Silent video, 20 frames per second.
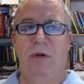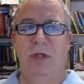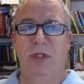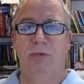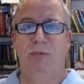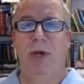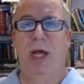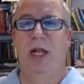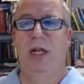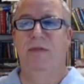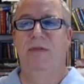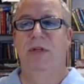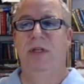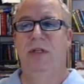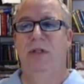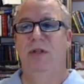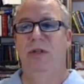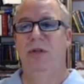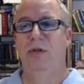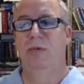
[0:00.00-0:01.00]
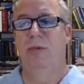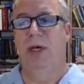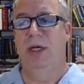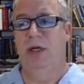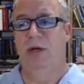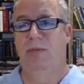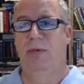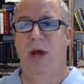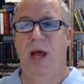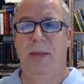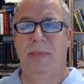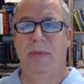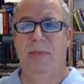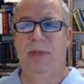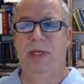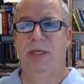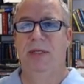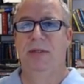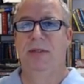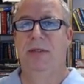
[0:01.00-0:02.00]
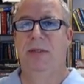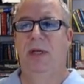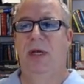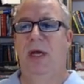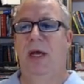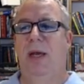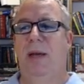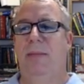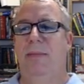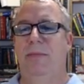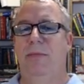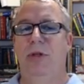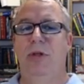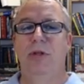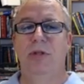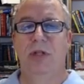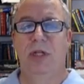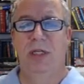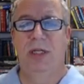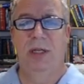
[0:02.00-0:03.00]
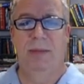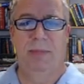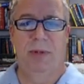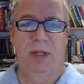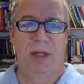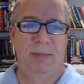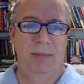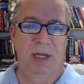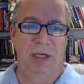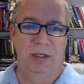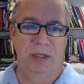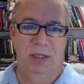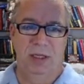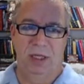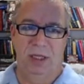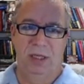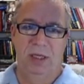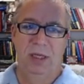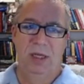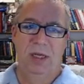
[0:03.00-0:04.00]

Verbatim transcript: it's relevant to what your problem is. Um, usually, typically mention the